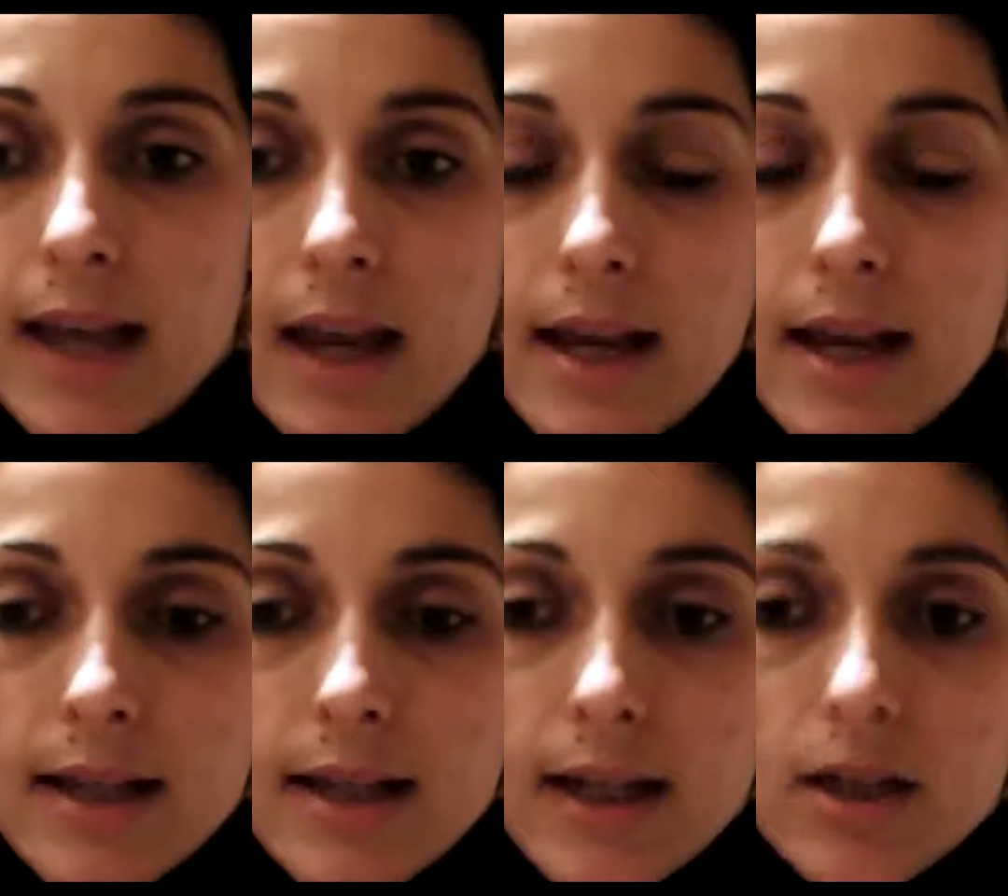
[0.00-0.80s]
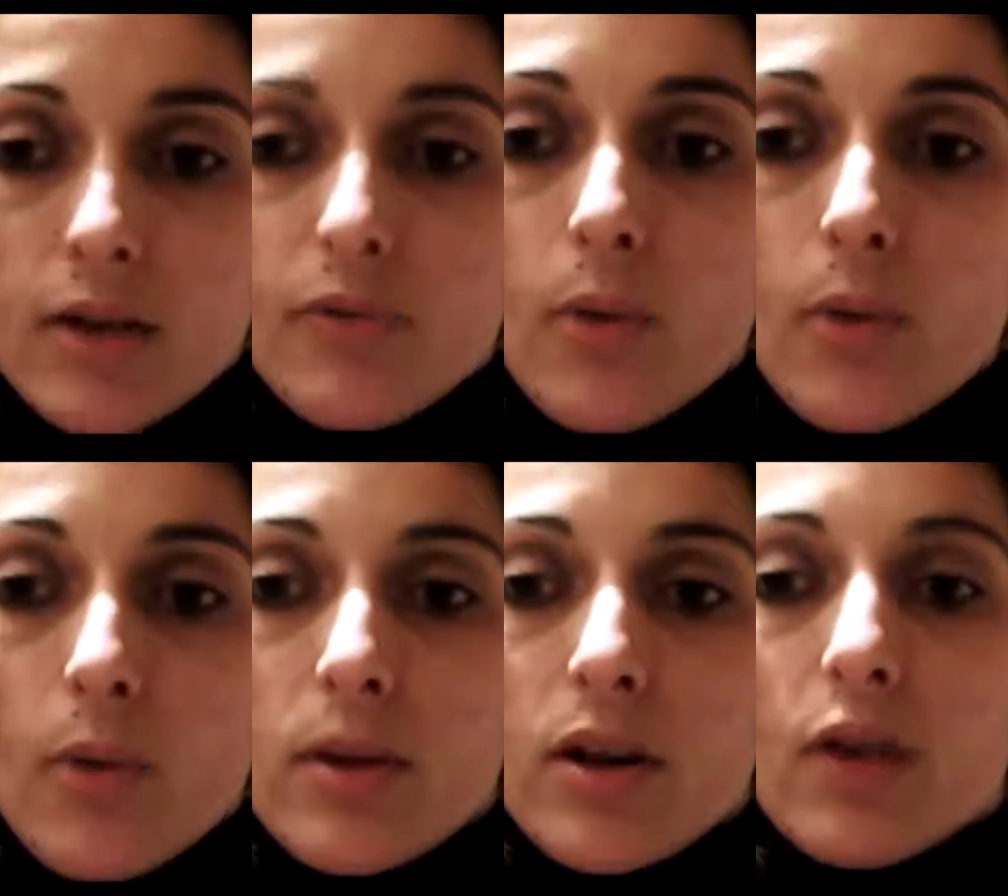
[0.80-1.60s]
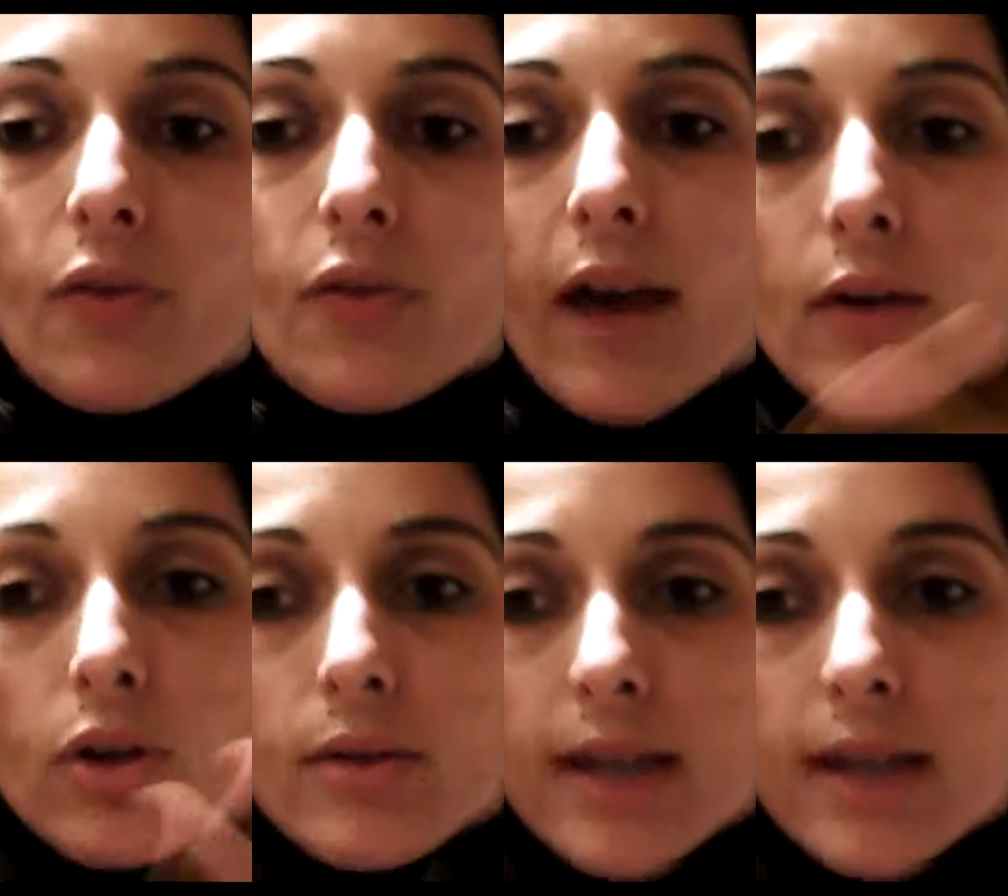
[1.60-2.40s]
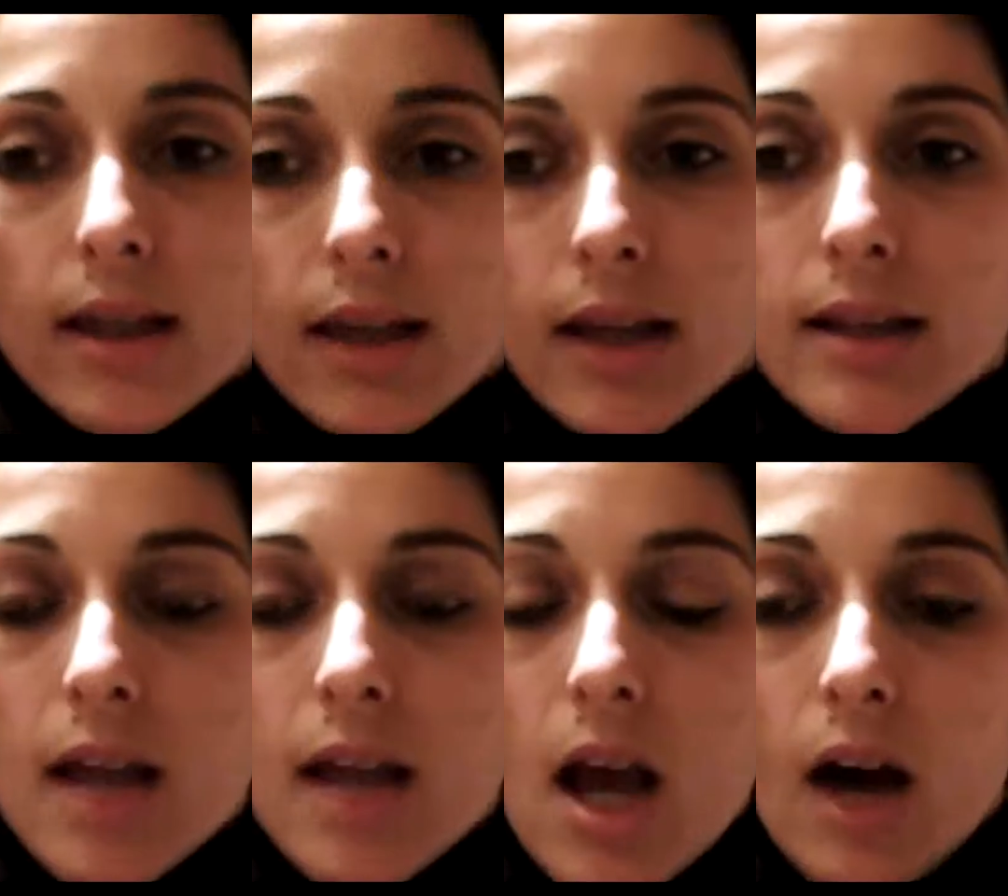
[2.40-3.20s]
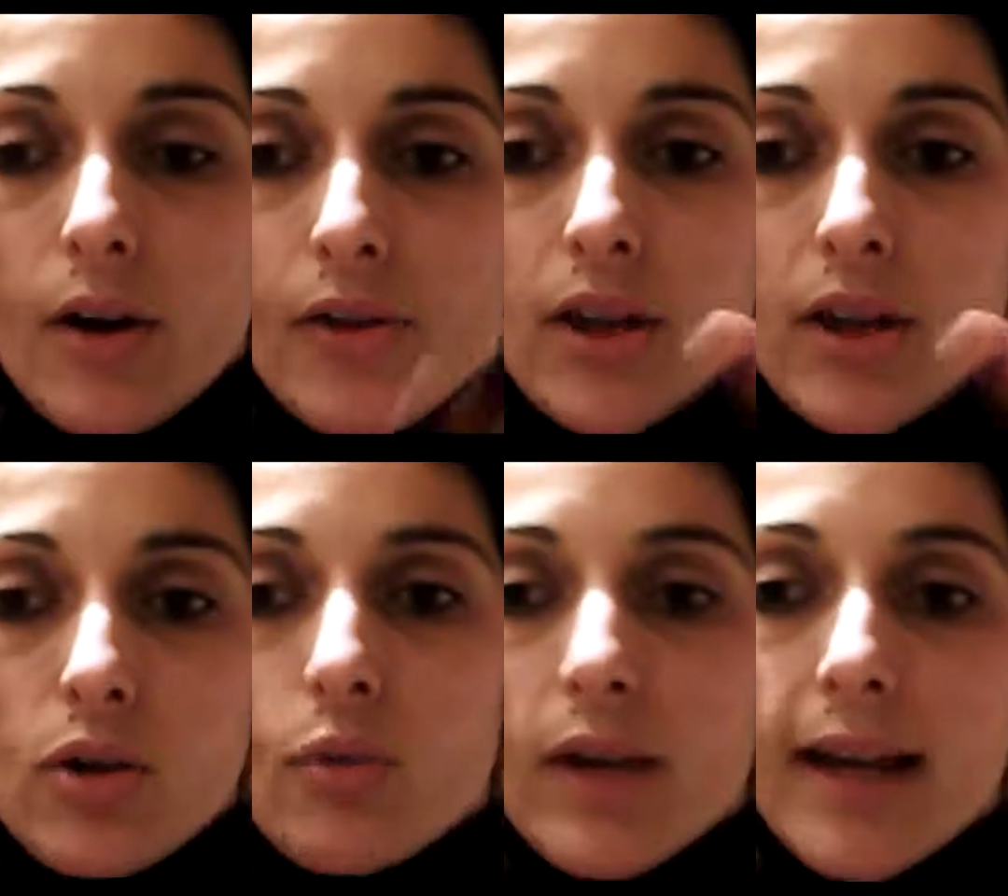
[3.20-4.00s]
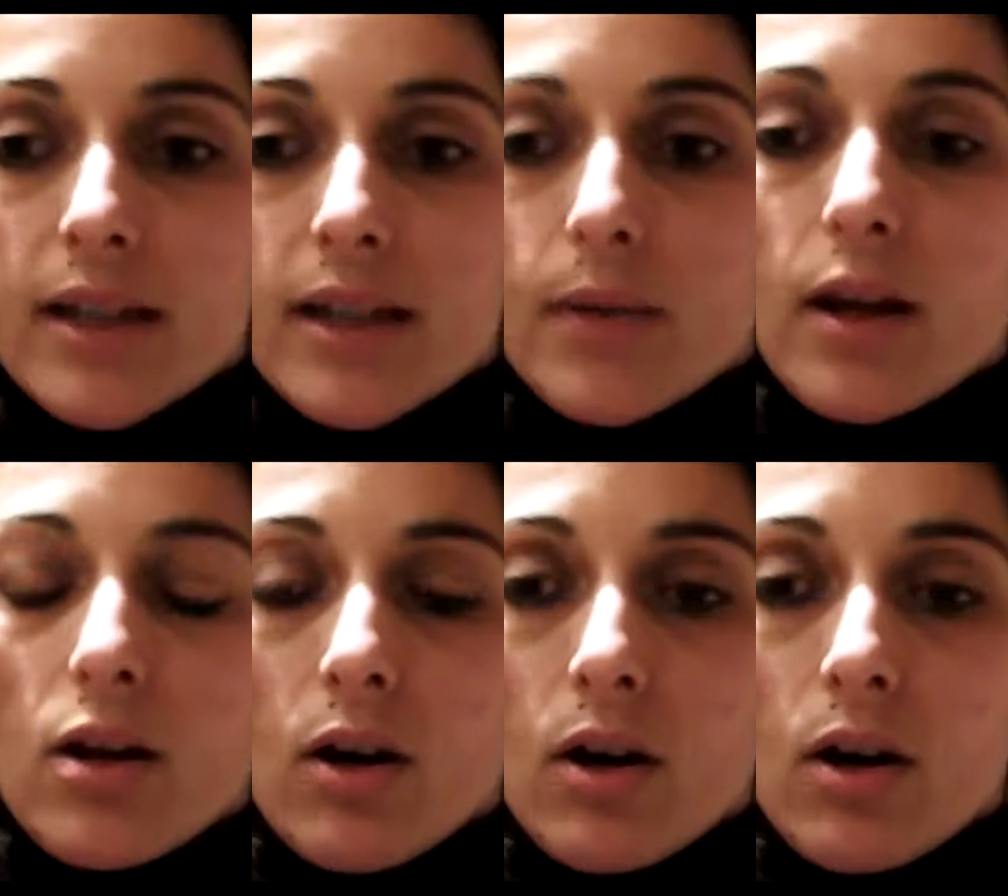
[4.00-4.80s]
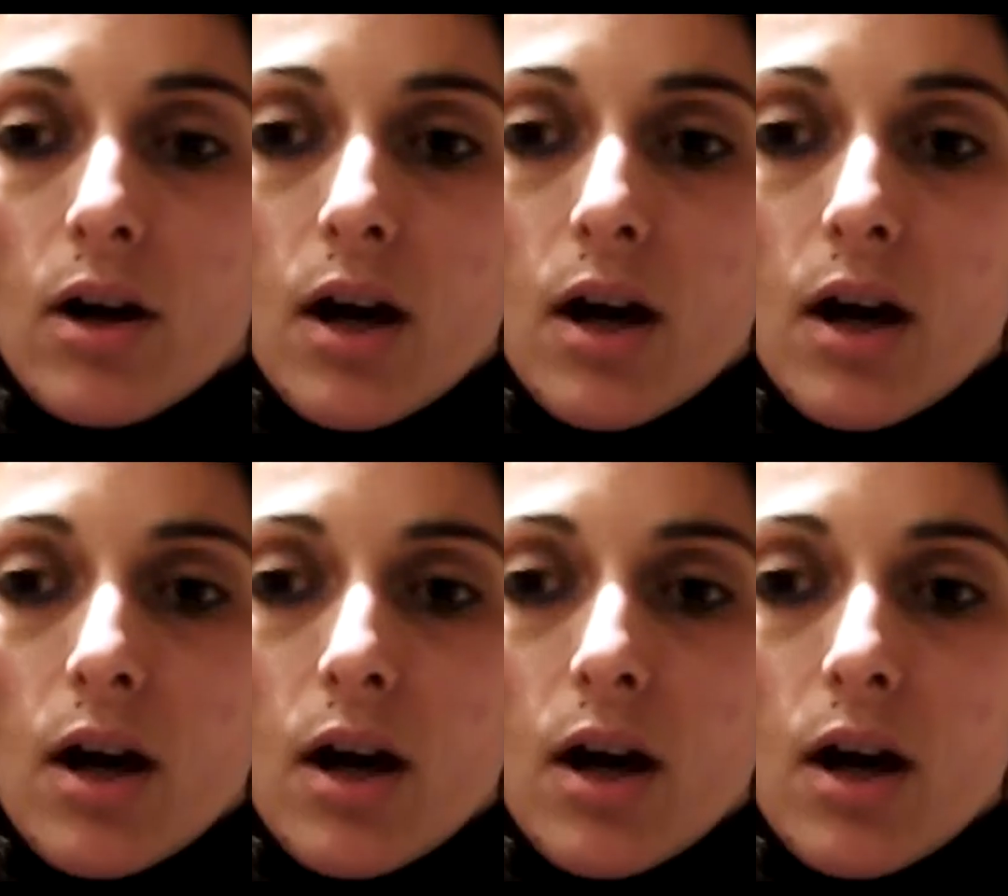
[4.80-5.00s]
it does remind me of how you see things, and I think you'll relate to it a lot.